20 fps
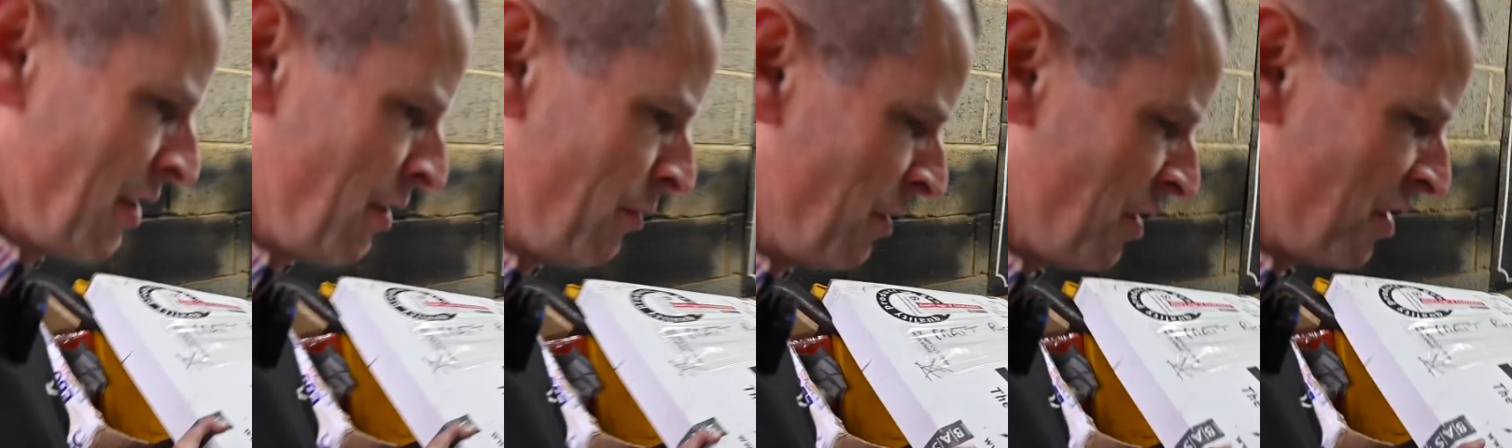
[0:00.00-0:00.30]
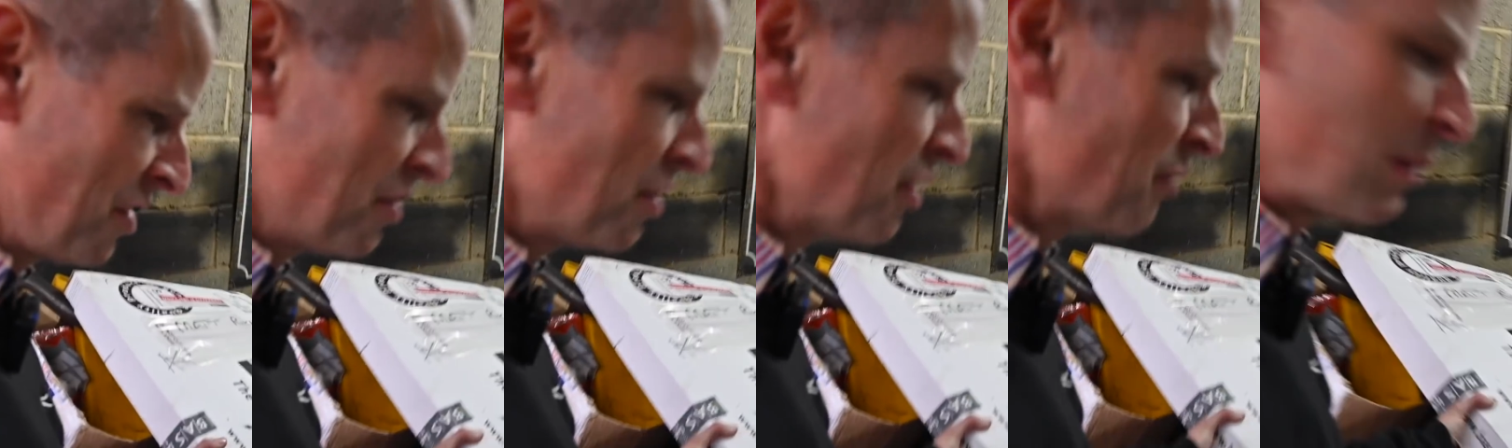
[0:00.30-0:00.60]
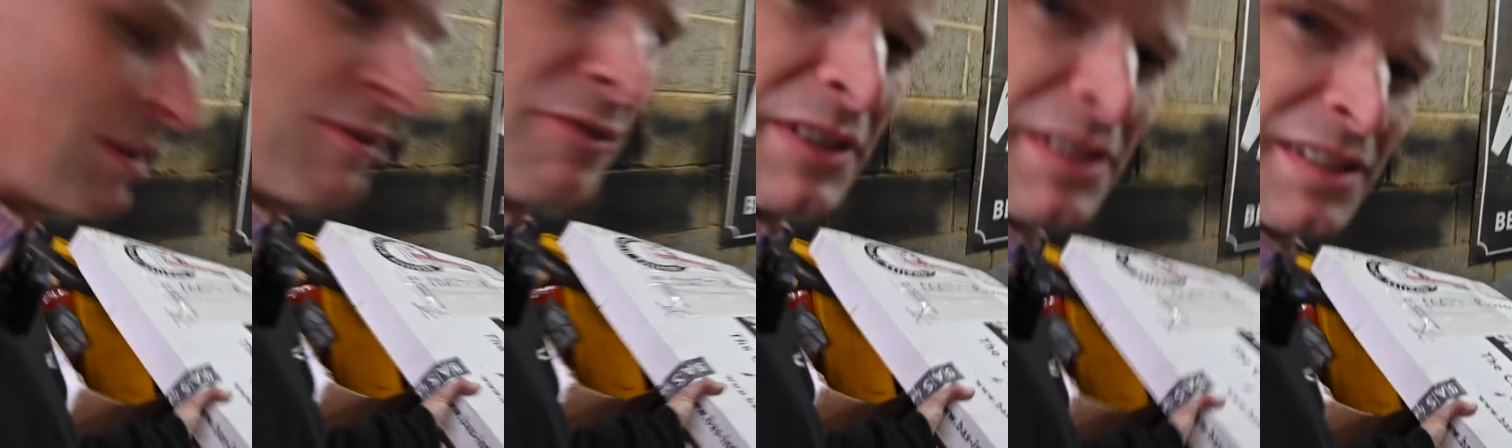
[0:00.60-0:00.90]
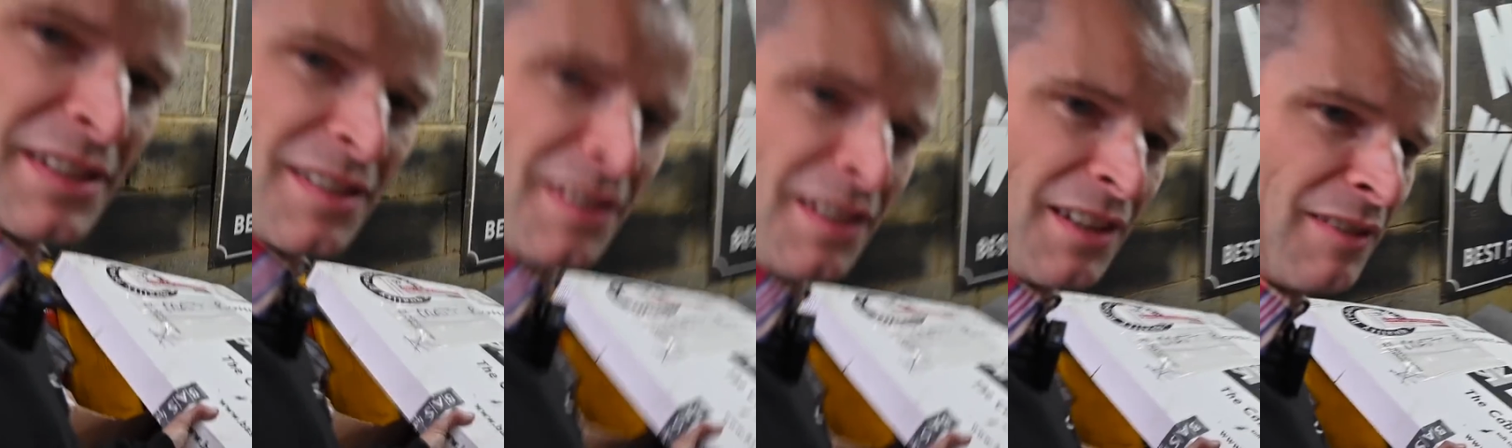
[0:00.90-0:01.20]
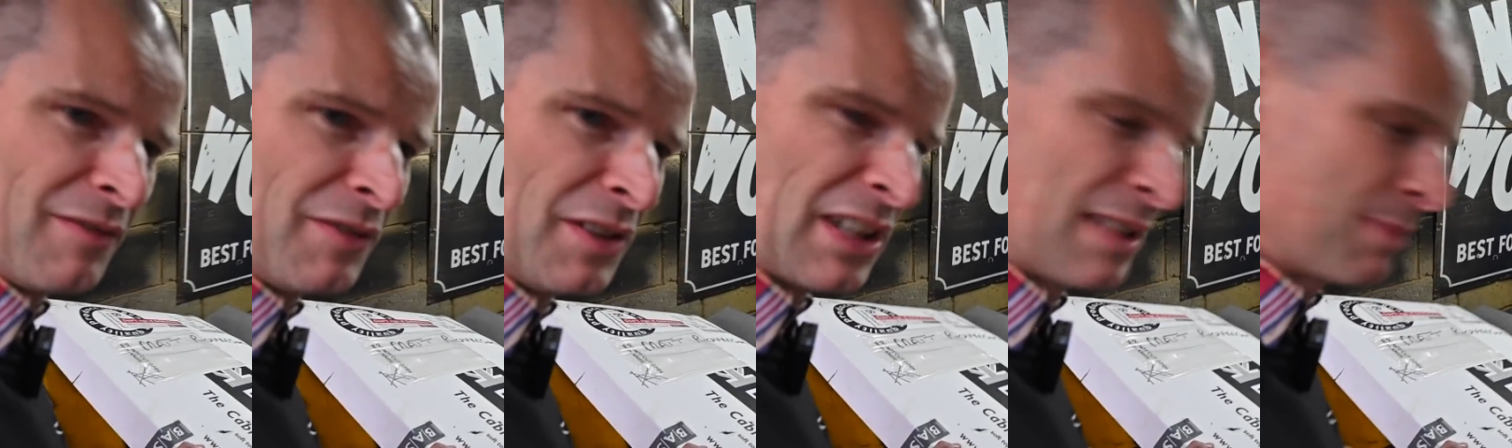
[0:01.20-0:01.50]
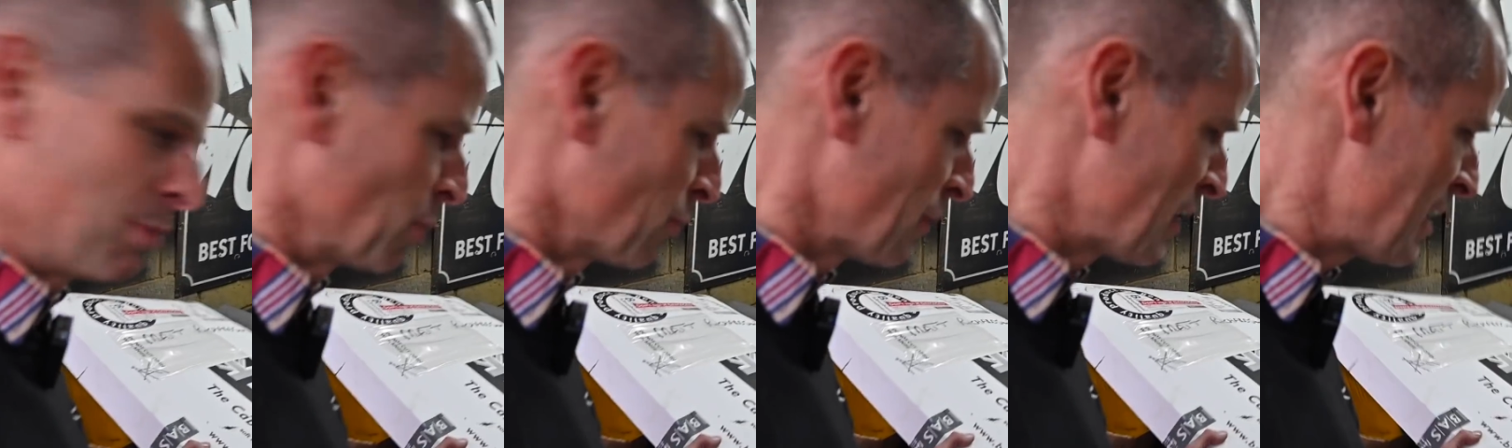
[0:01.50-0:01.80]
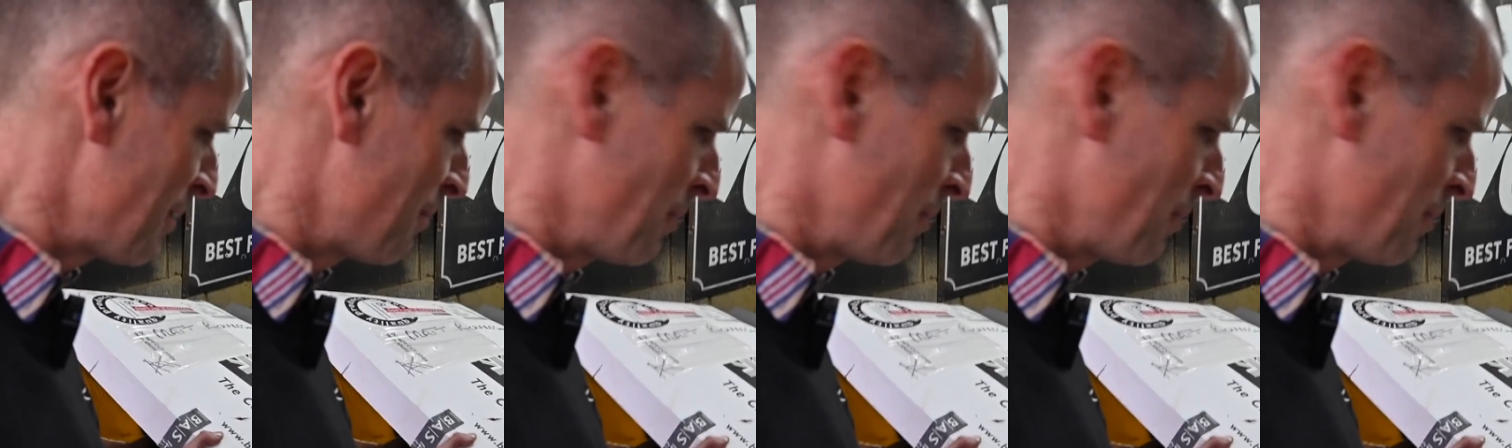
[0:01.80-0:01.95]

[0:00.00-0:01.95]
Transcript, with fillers: which should have been fitted to the convertible already,